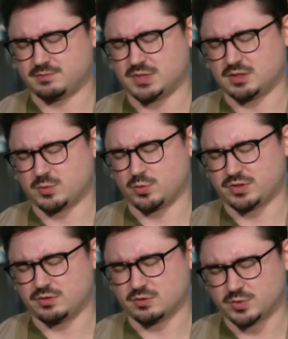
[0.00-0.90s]
But
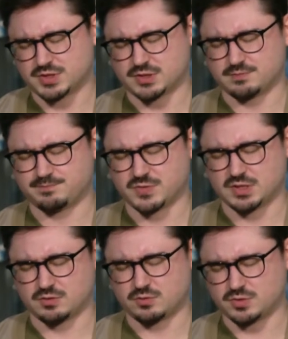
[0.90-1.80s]
with your wisdom,
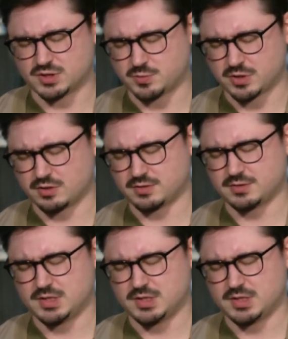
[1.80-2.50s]
through the Spirit,